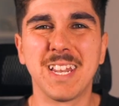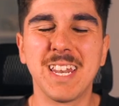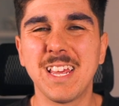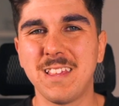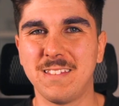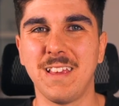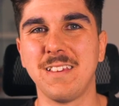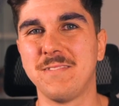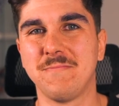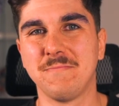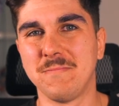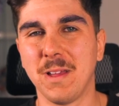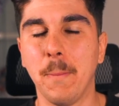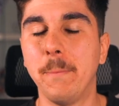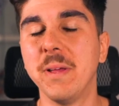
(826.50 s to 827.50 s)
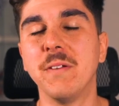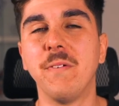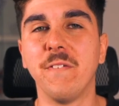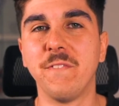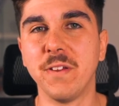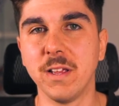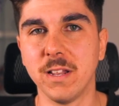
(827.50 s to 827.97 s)
at least there's a bit of
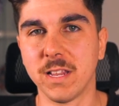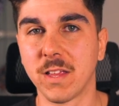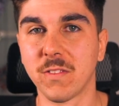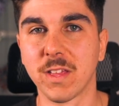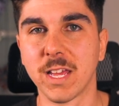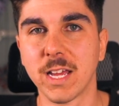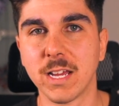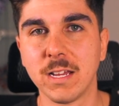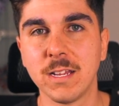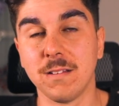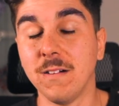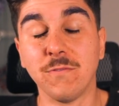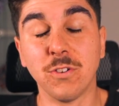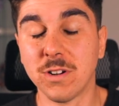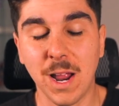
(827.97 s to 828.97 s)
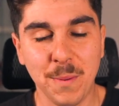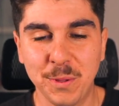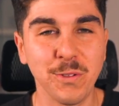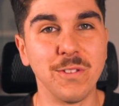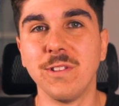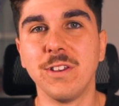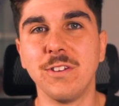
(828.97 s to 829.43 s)
a feeling there. I've got
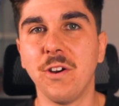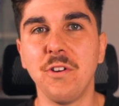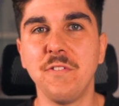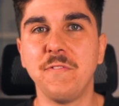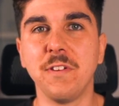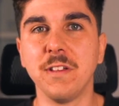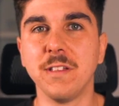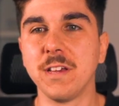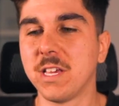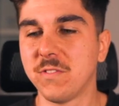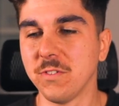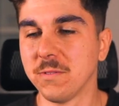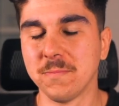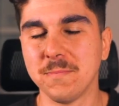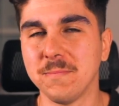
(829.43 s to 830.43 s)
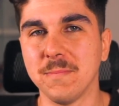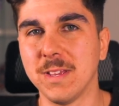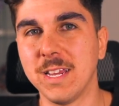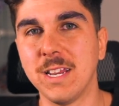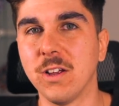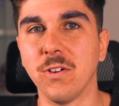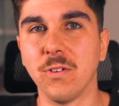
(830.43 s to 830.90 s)
absolutely no feelings for,
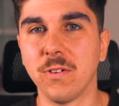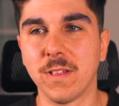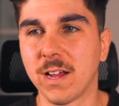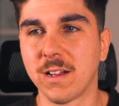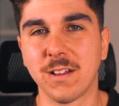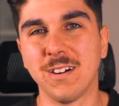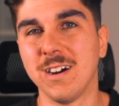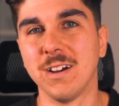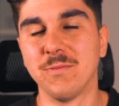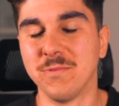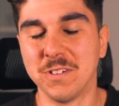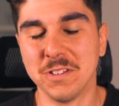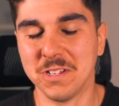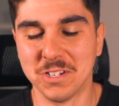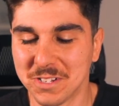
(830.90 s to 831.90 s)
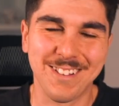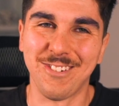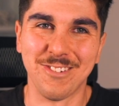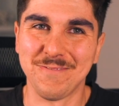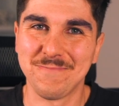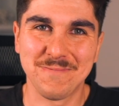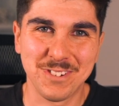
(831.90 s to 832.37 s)
you know, that guy really just
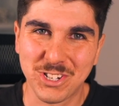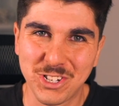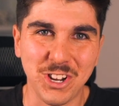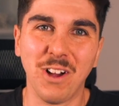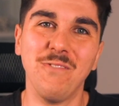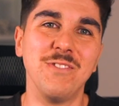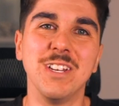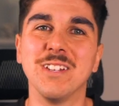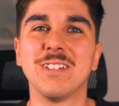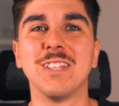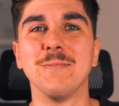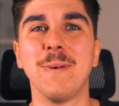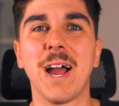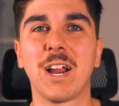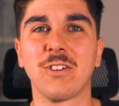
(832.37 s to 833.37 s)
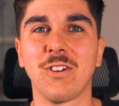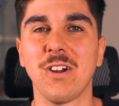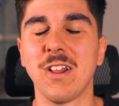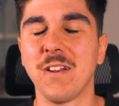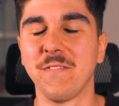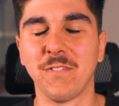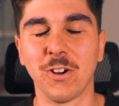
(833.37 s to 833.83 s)
got shoved into the
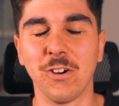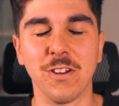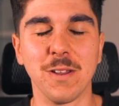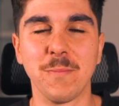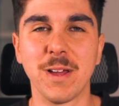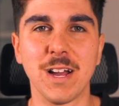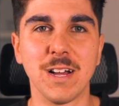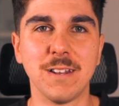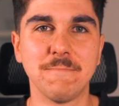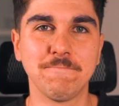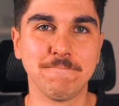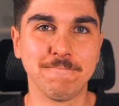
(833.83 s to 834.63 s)
background and forgotten about.